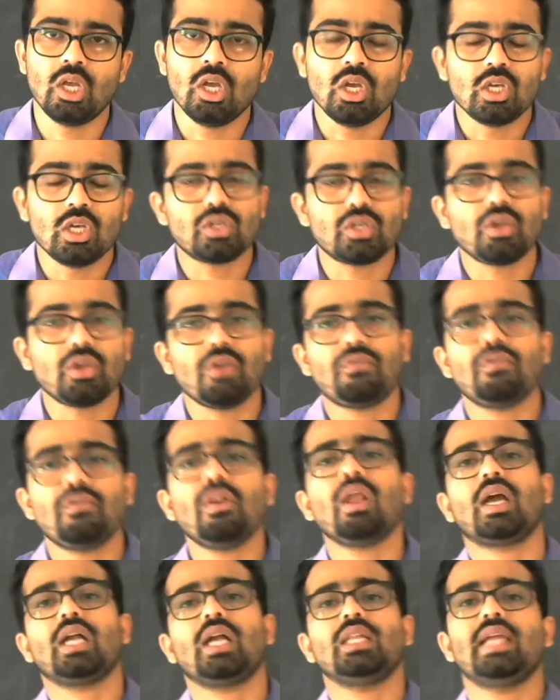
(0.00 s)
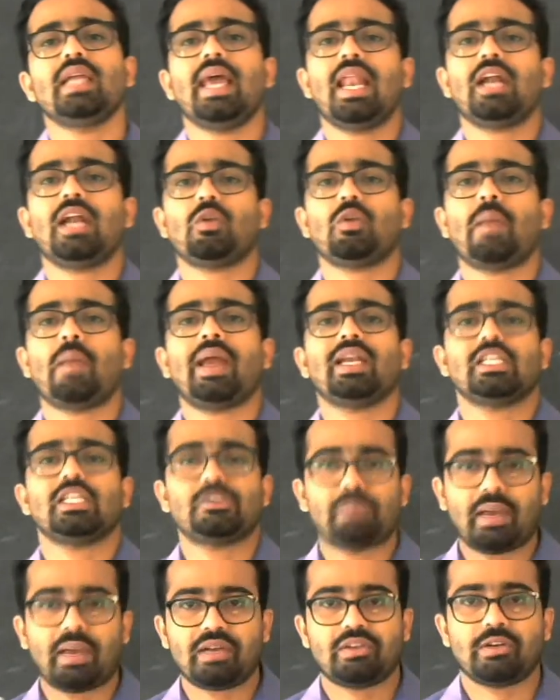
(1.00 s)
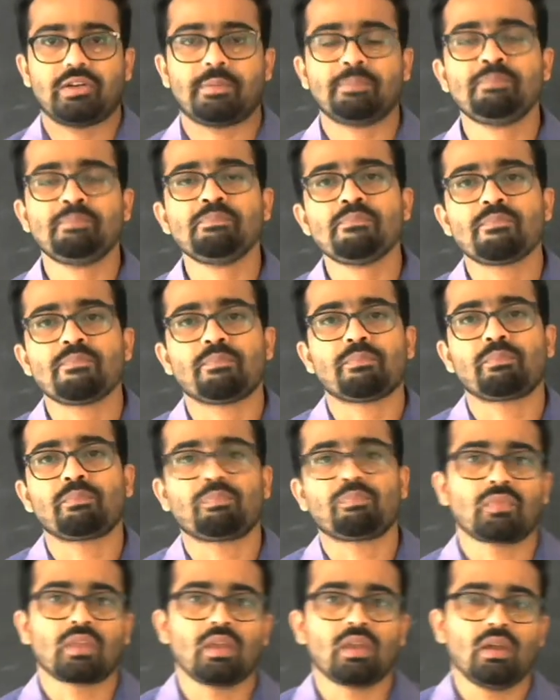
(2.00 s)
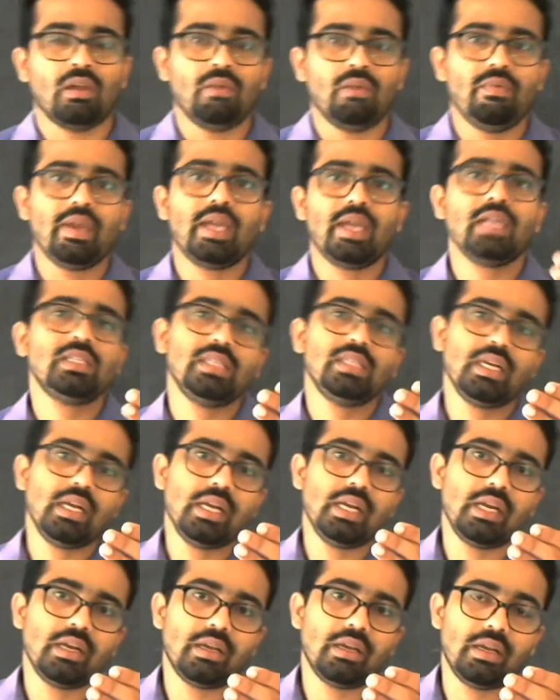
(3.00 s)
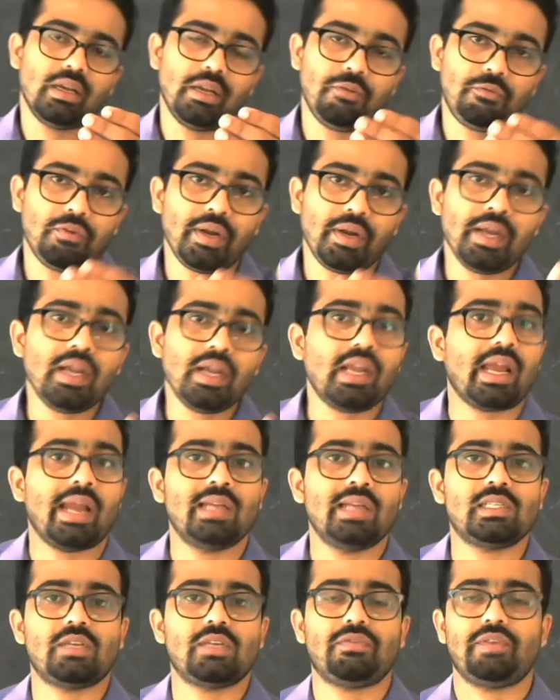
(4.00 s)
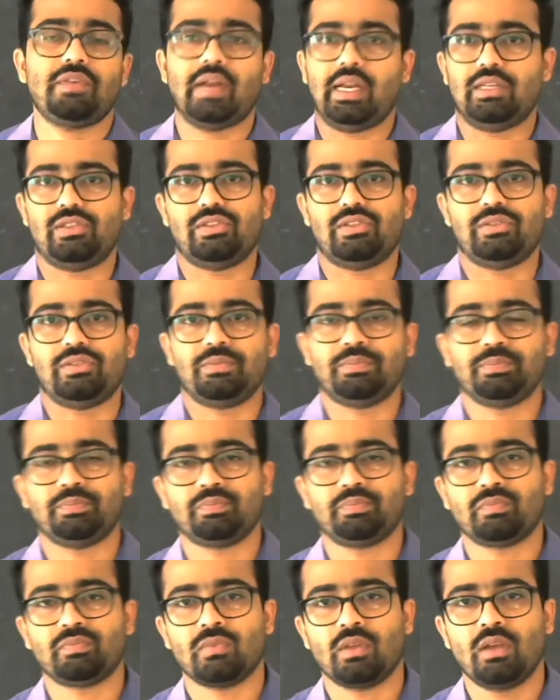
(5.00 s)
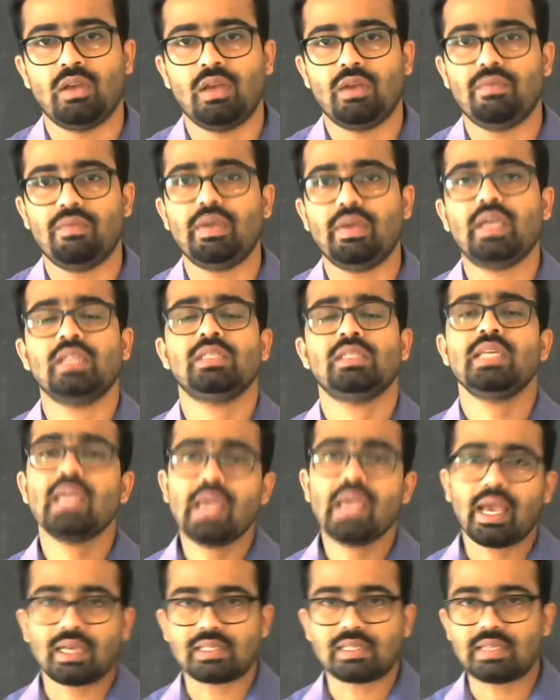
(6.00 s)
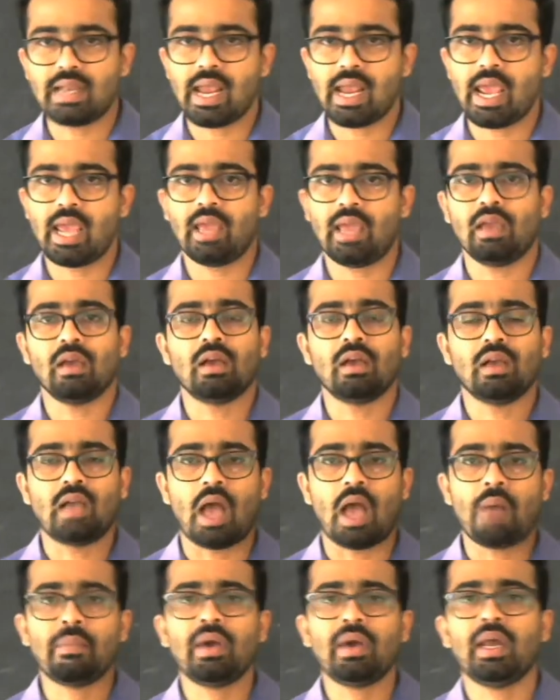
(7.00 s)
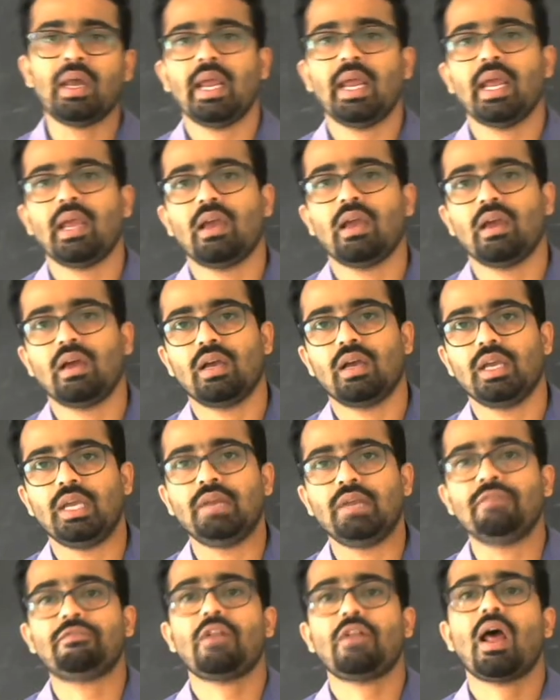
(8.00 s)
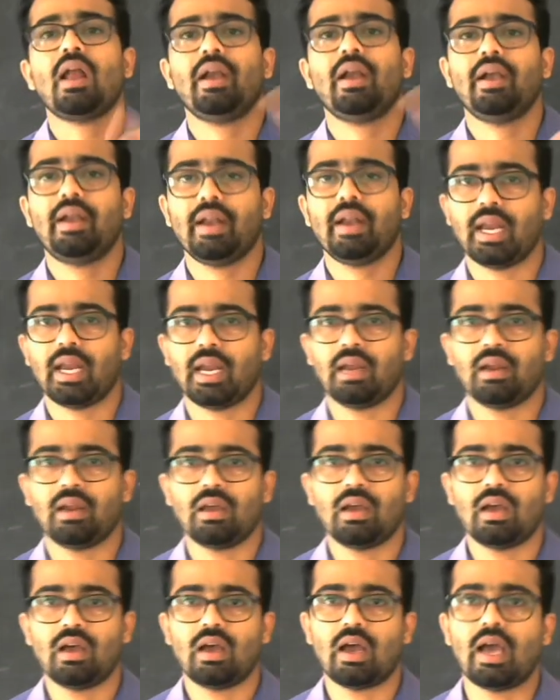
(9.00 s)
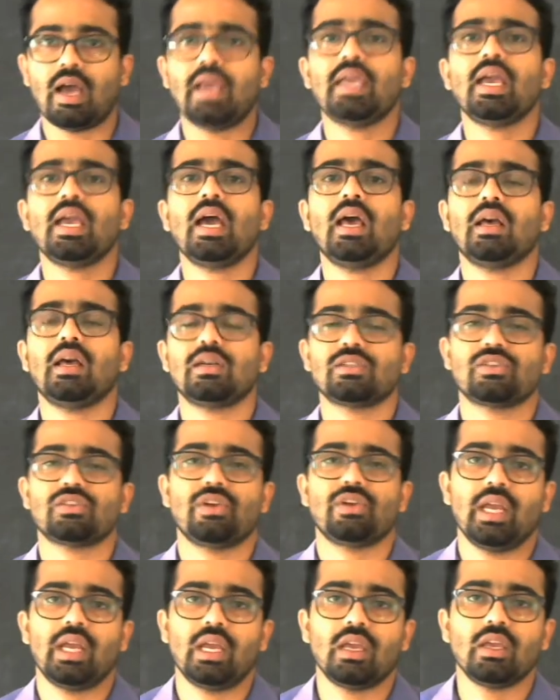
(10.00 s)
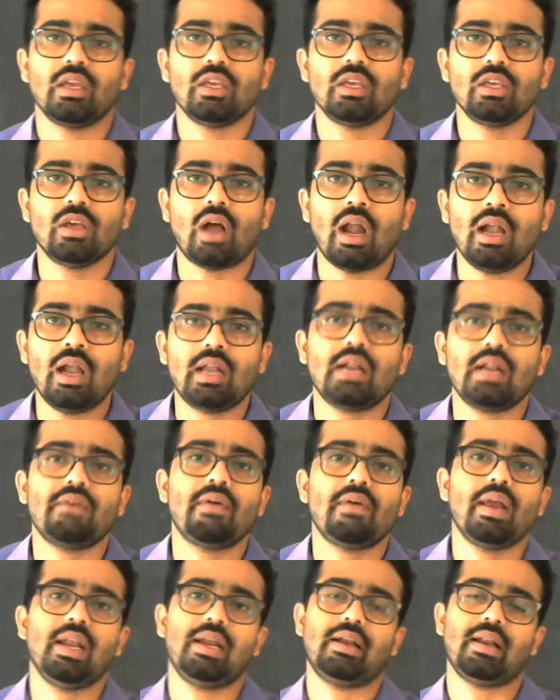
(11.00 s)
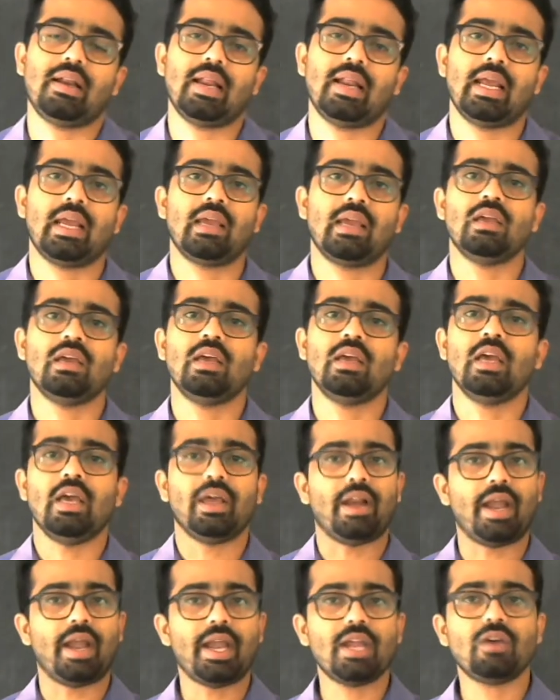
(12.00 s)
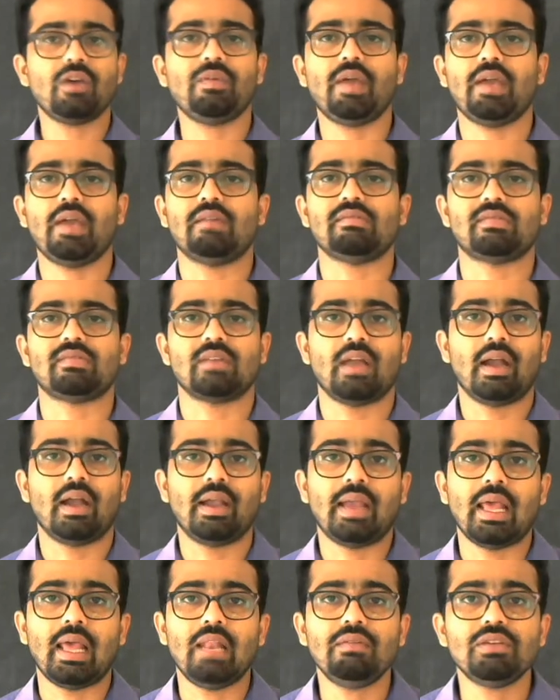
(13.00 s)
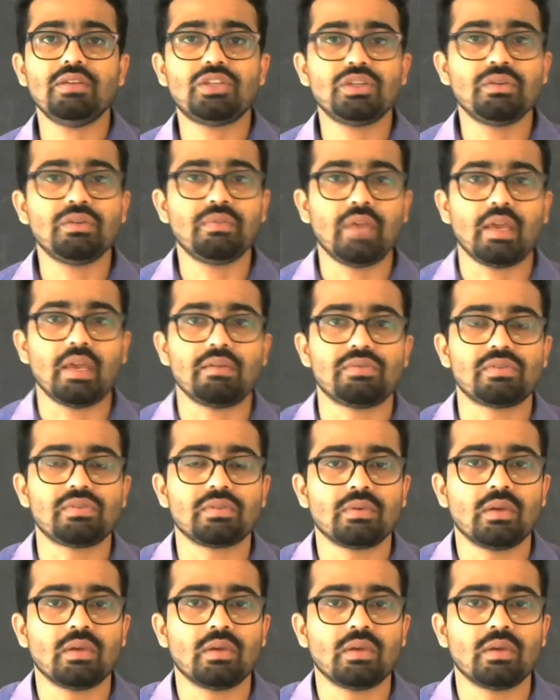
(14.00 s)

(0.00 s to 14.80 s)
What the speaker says: So if you look at the electromagnetic spectrum, we can see different kinds of rays. We can see X-ray, gamma ray, infrared ray, ultraviolet ray, radio waves, television waves.